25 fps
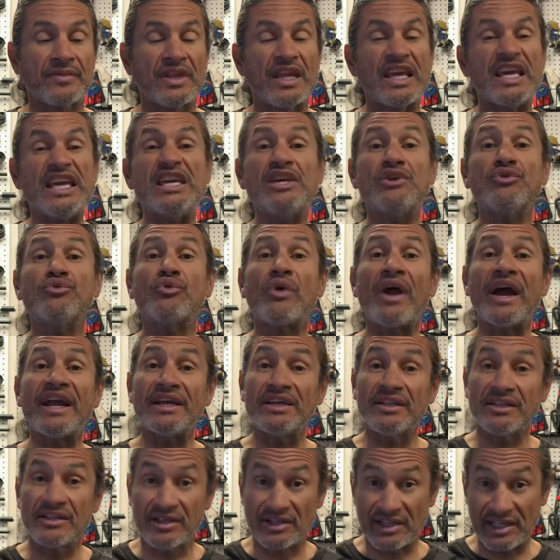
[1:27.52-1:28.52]

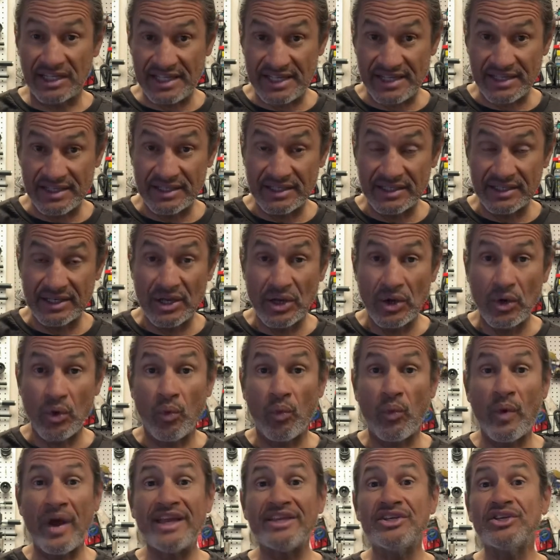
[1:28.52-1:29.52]
irregularly
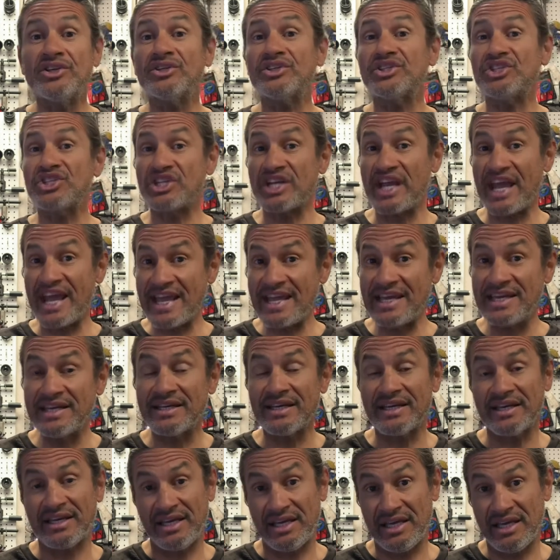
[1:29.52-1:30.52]
when your
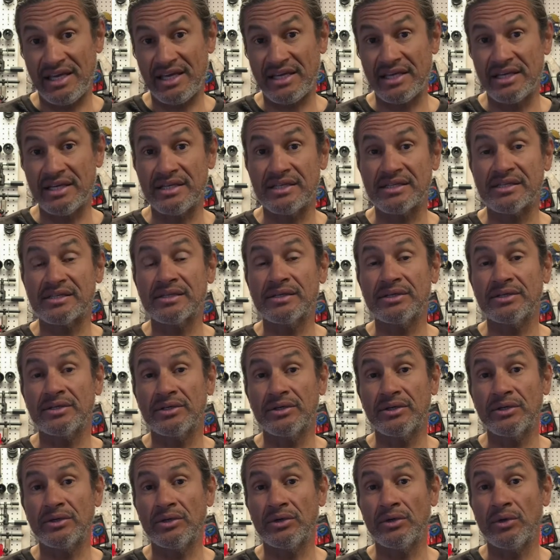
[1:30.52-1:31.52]
chain is
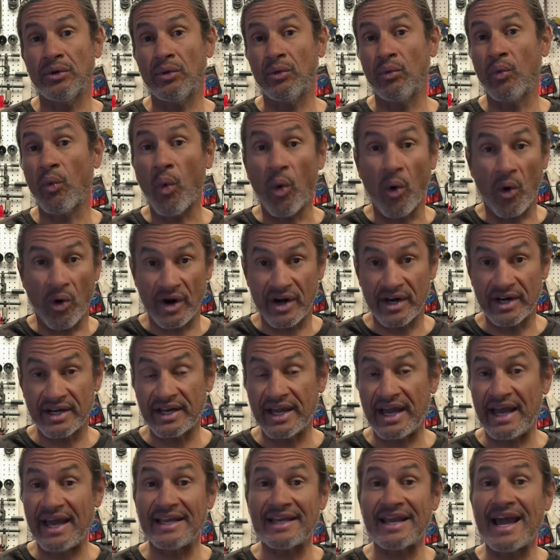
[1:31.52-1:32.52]
worn
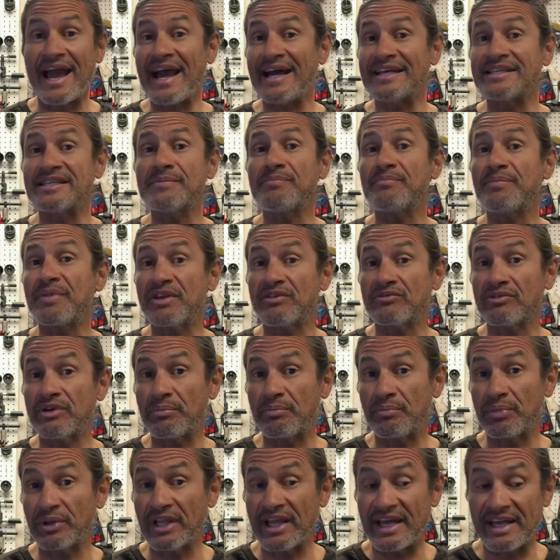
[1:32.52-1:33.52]
and hasn't been
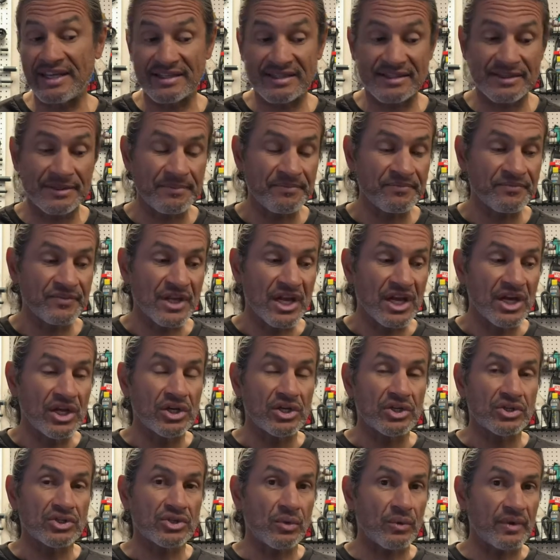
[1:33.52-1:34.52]
replaced.
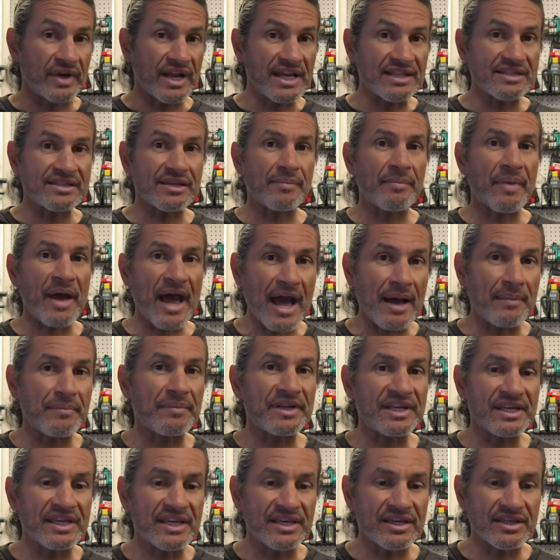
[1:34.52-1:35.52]
So what ends up
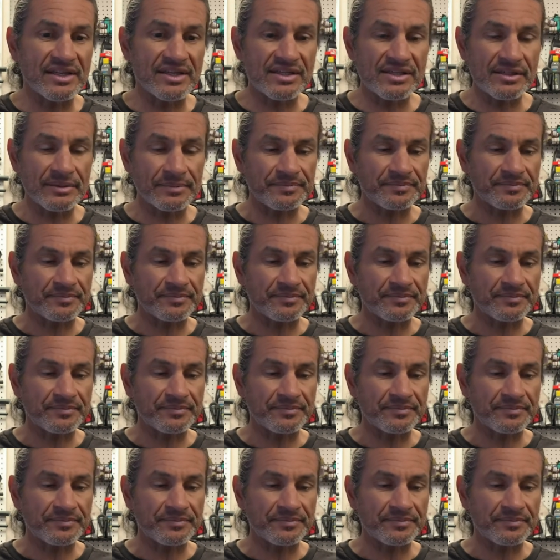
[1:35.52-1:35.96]
happening is,